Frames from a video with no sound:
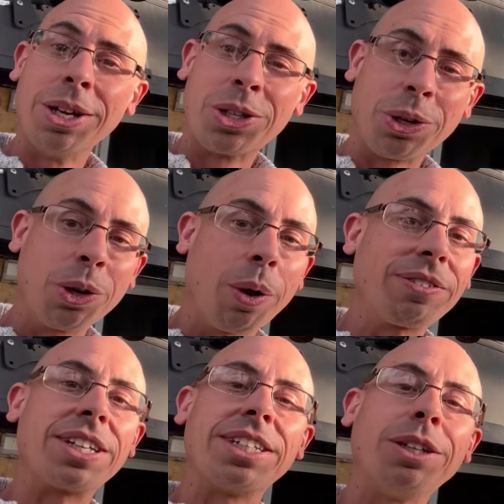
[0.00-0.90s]
so you don't have
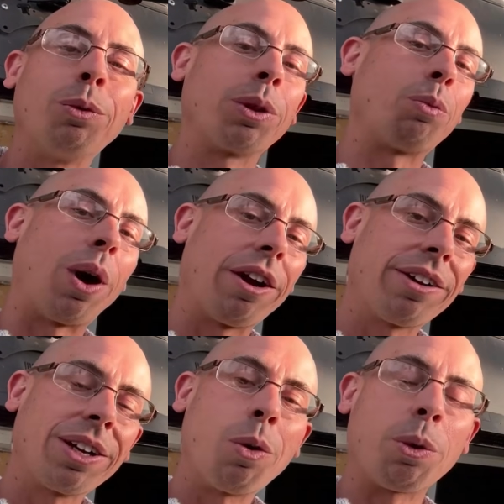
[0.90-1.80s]
to deal with
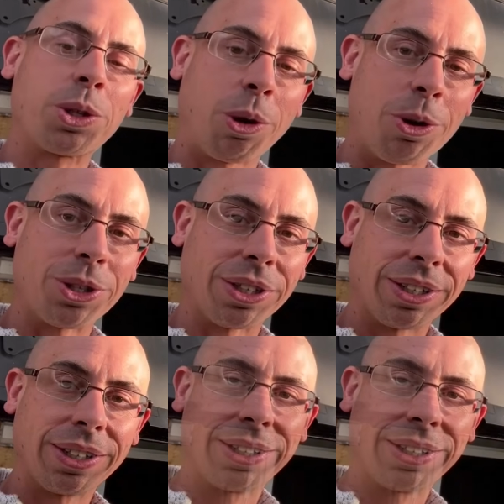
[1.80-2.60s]
wiring or charging.